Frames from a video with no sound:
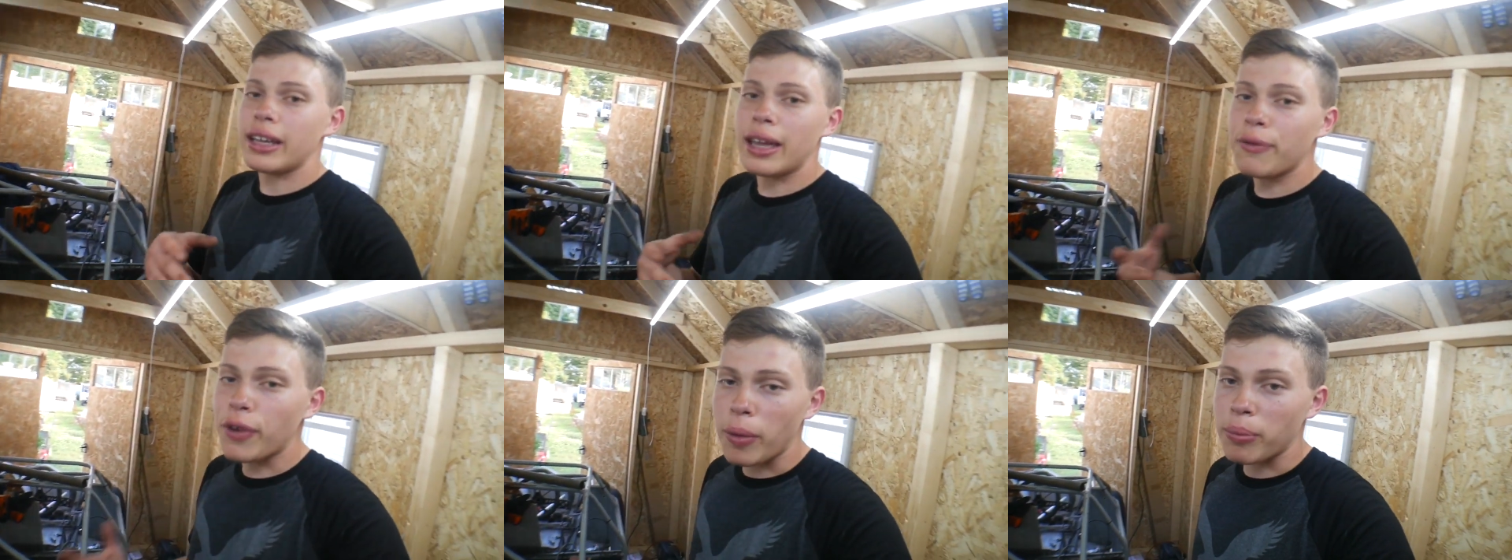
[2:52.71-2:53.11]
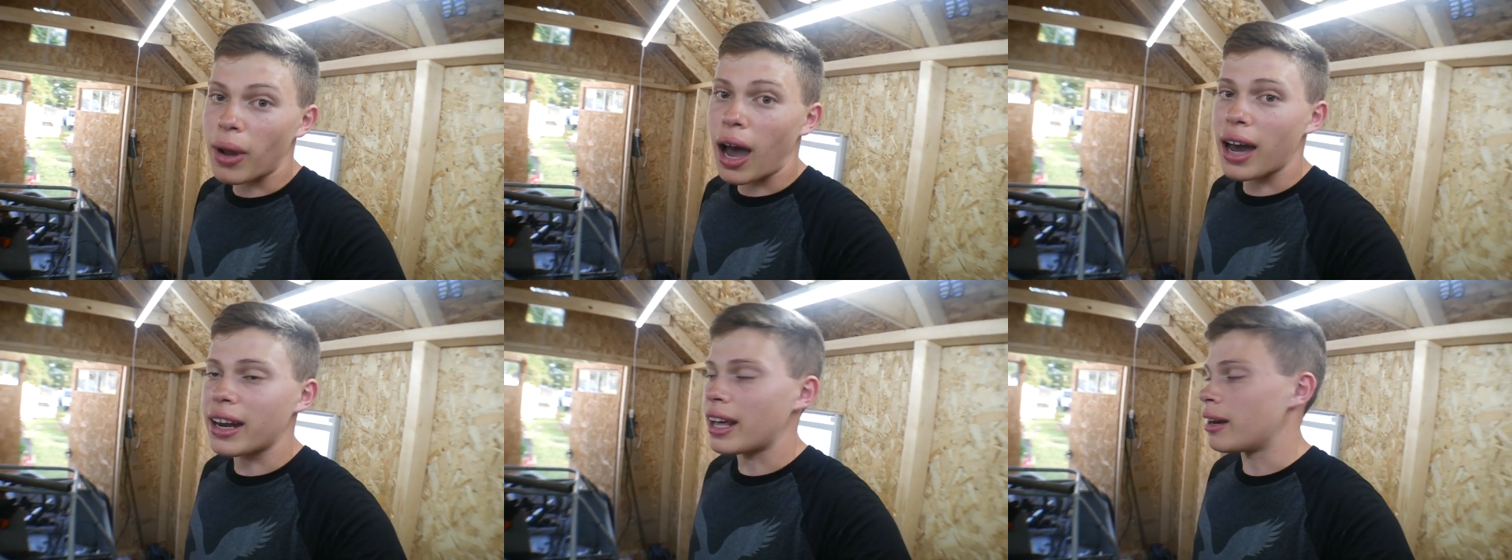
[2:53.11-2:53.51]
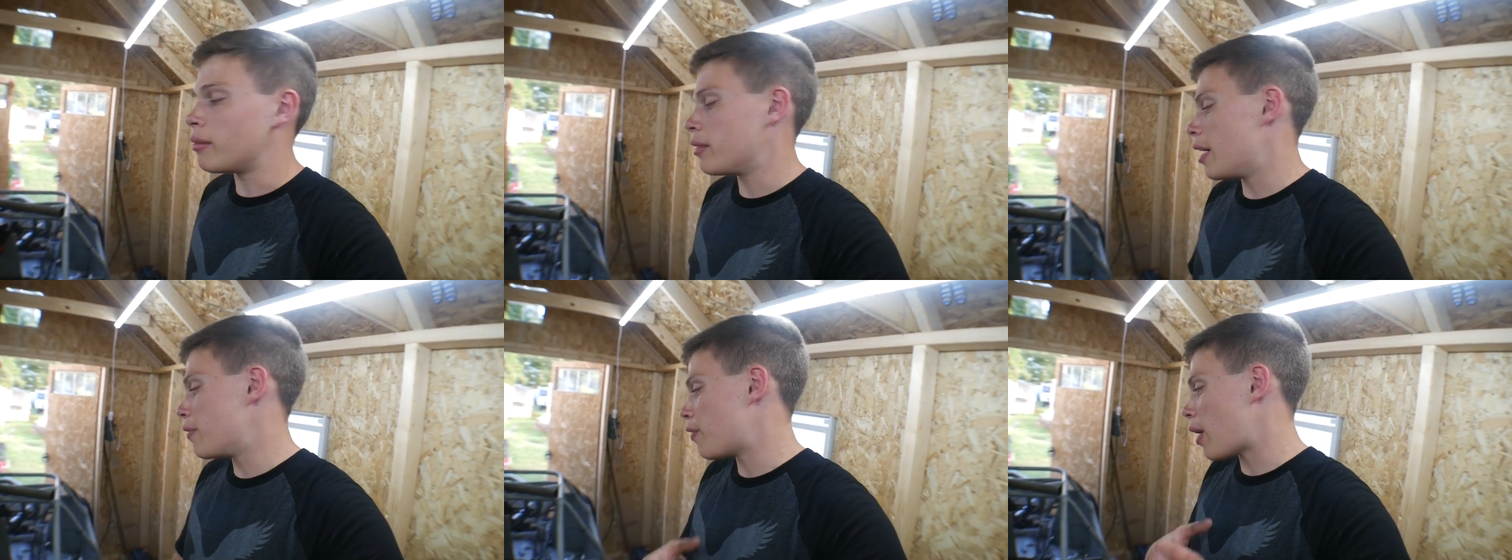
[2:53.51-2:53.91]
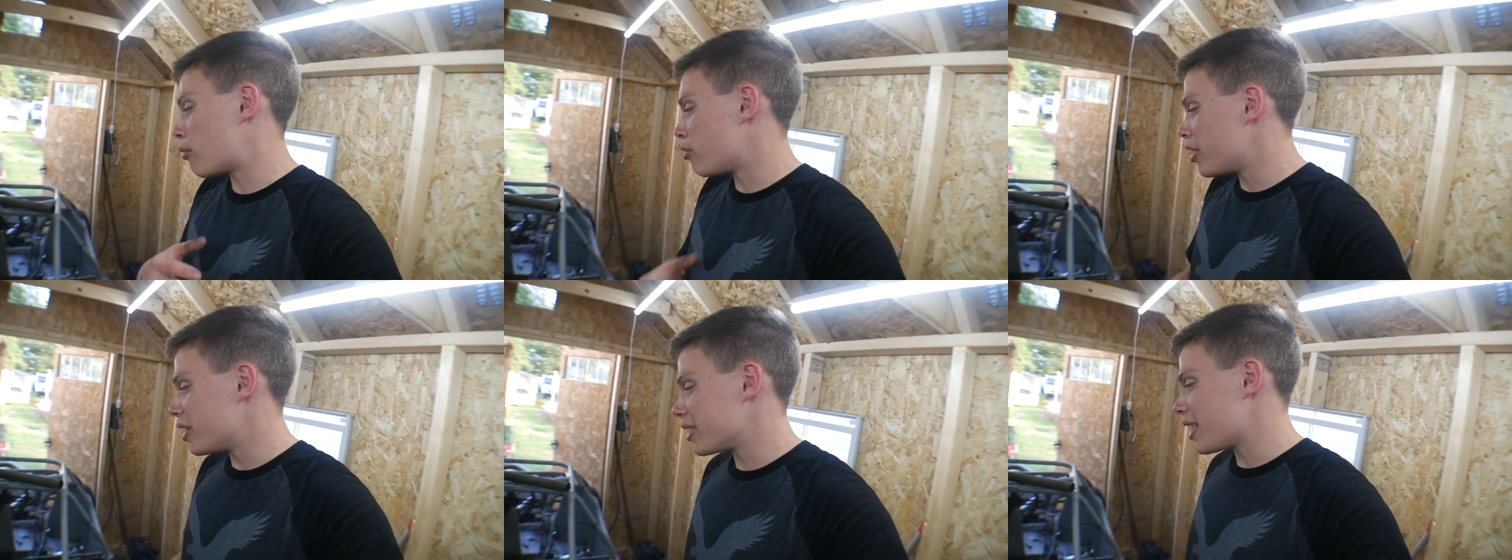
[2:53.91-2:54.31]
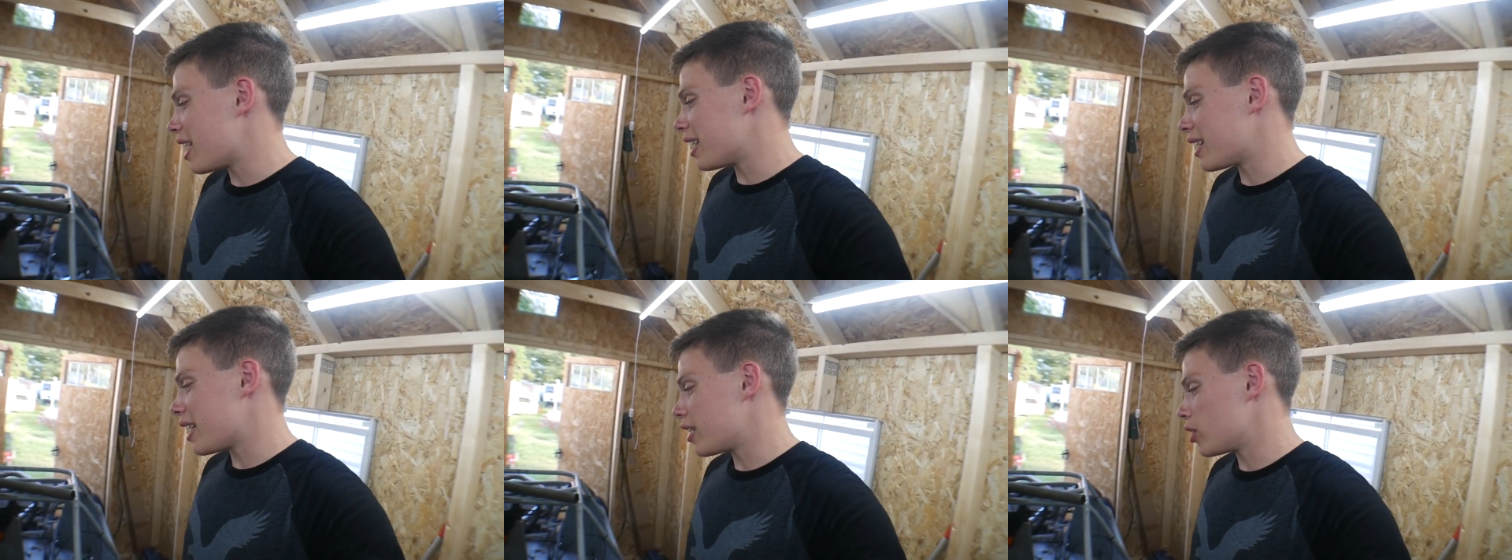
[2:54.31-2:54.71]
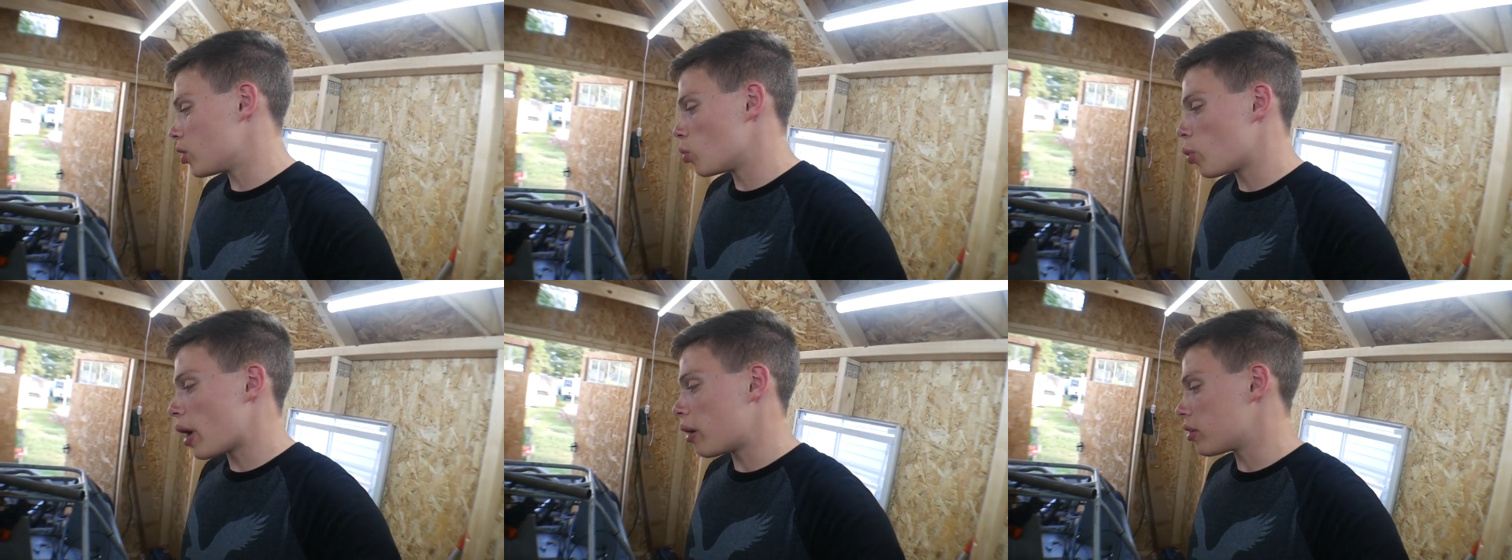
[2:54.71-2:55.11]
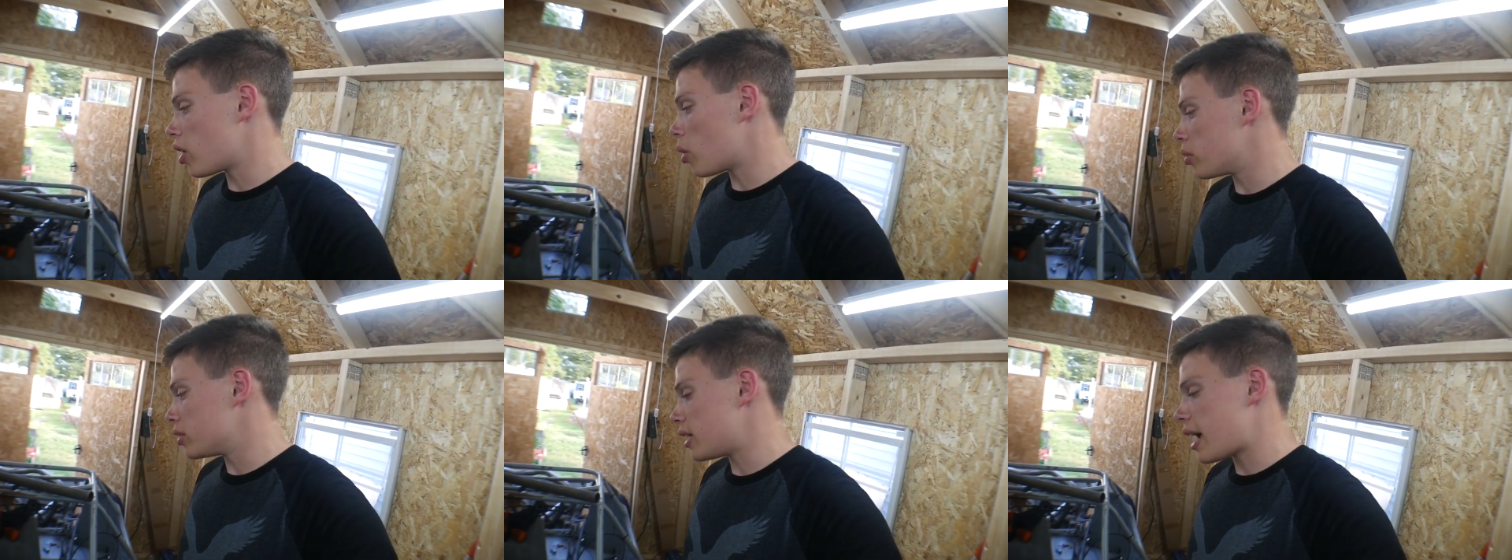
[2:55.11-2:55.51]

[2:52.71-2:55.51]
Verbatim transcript: if I'm not, and if I really can't get a good weld going